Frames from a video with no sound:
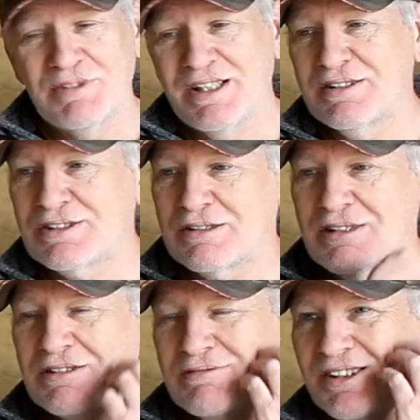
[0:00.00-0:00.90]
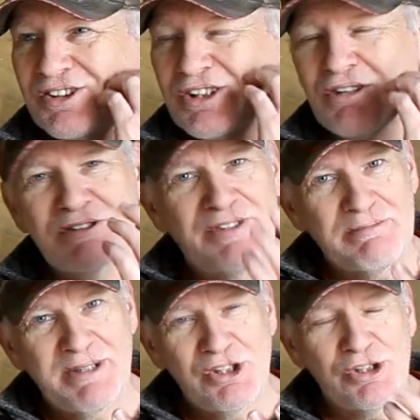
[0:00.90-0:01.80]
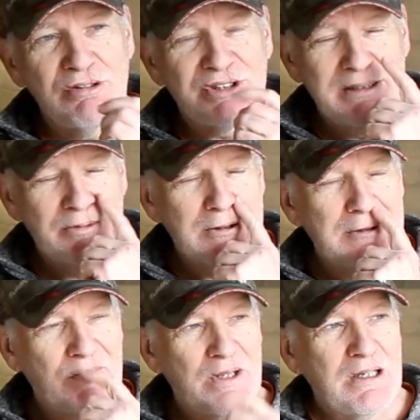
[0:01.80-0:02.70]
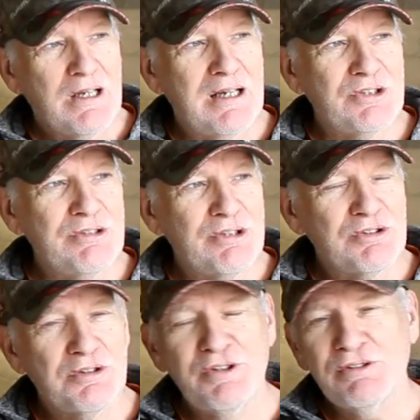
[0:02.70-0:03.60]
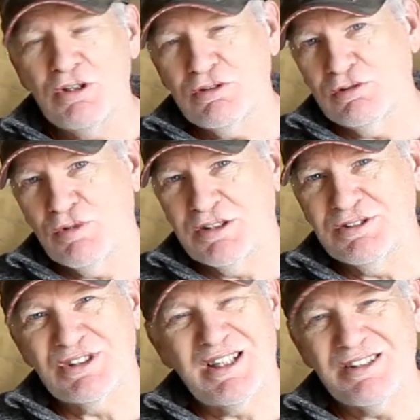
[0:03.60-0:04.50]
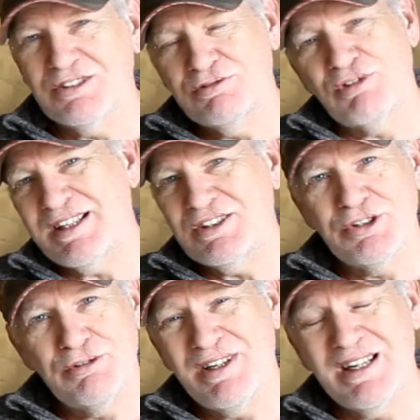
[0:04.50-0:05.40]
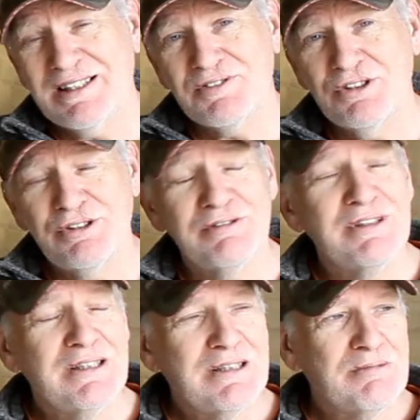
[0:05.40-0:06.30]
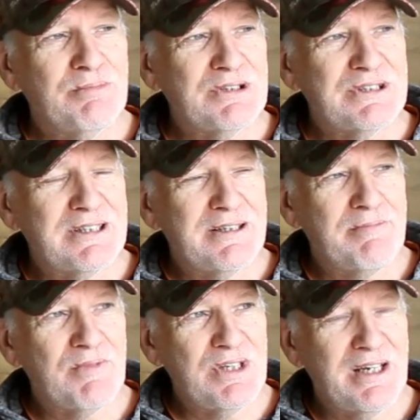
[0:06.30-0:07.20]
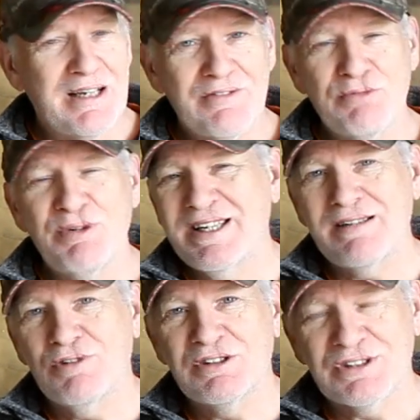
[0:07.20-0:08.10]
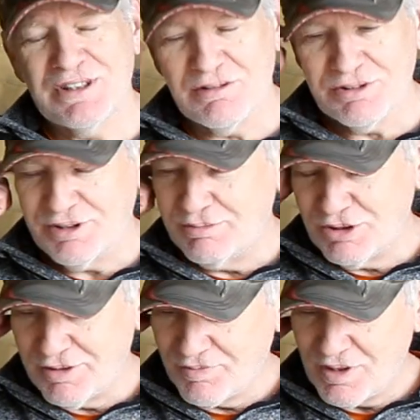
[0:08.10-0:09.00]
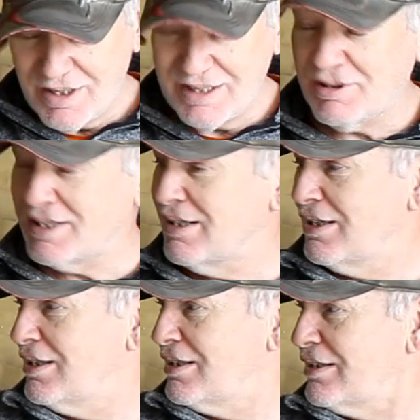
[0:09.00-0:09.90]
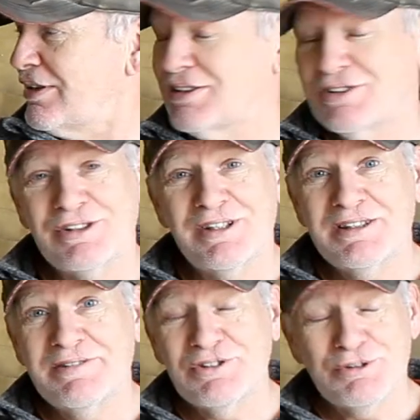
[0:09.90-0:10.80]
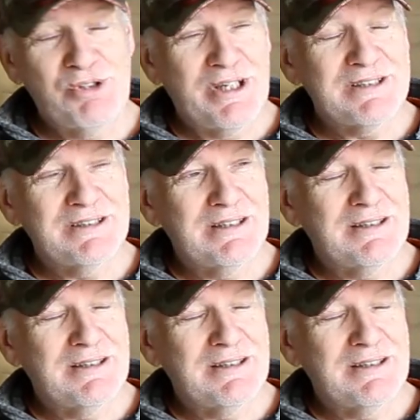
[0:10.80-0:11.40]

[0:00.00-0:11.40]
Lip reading: Yeah, so I don't actually go to very many shows anymore. I do go to a few local ones that I can ride to in an afternoon, but yeah, the weekend ones I don't do anymore. Anyway, that's a different subject.